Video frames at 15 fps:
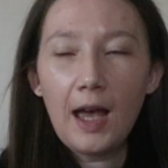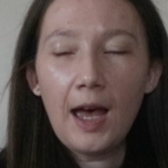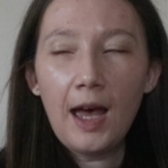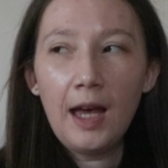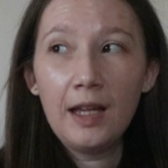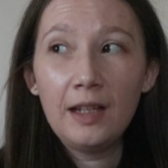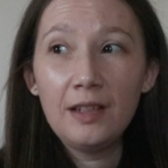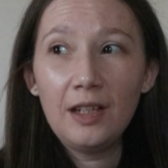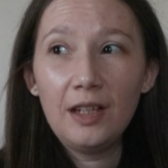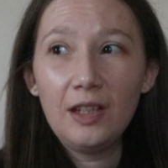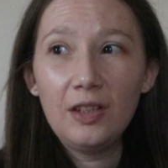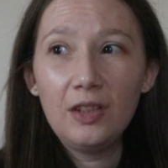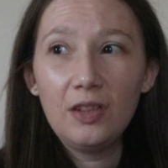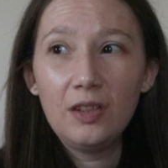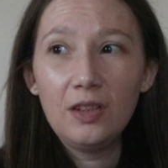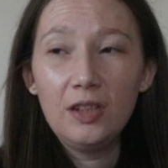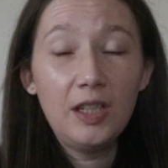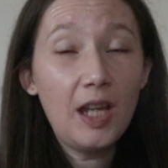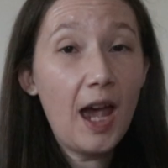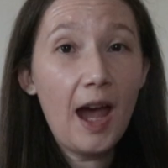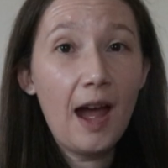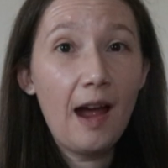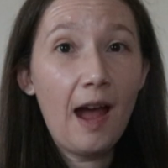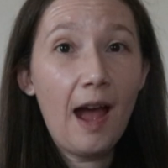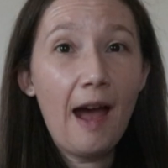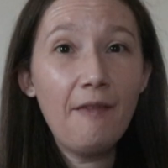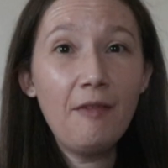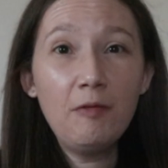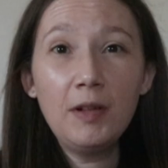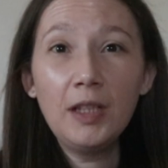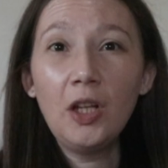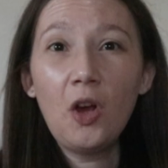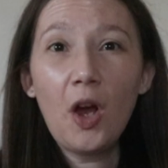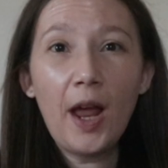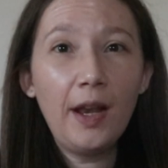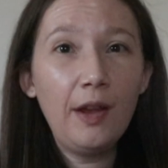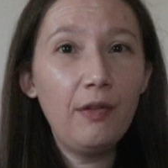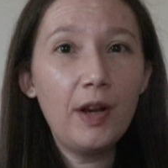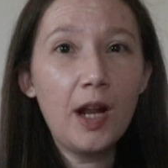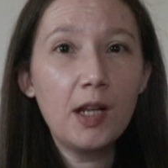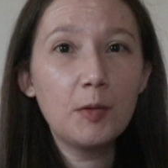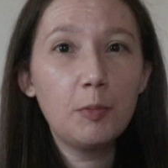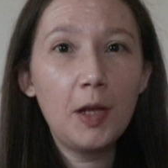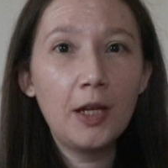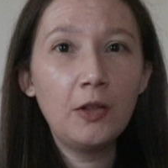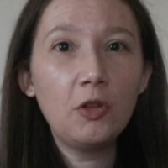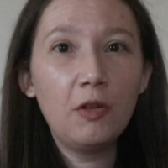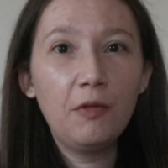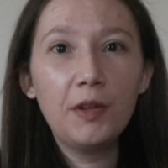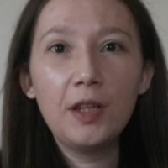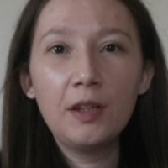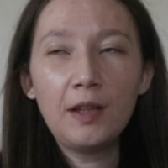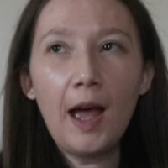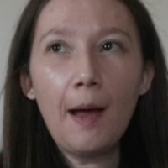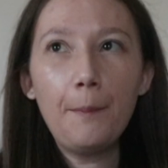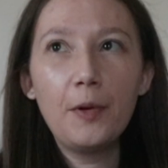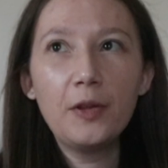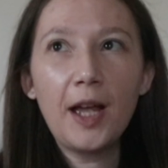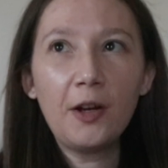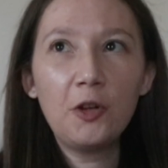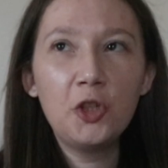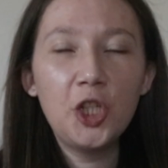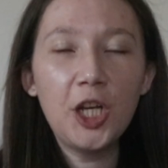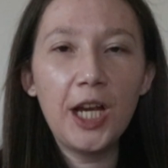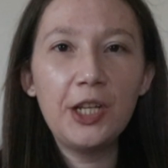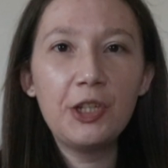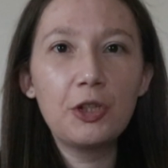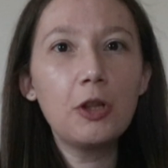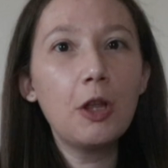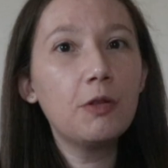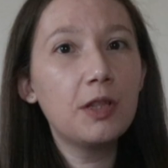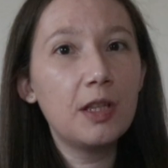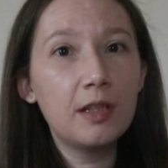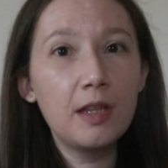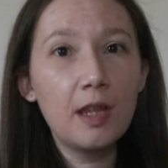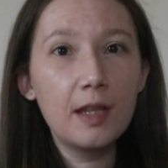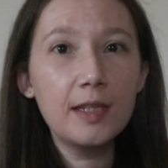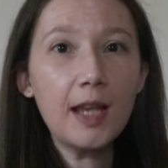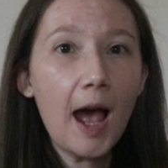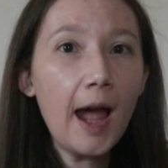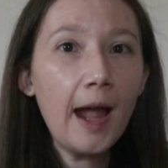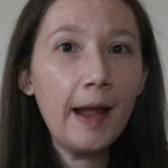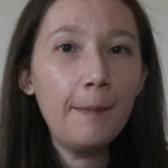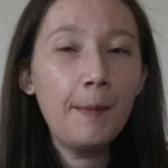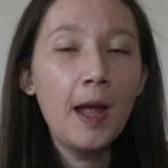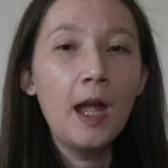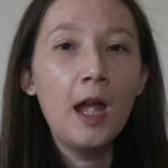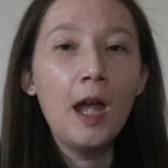And yeah, I haven't really got anything else planned other than that, but that could change closer to the time.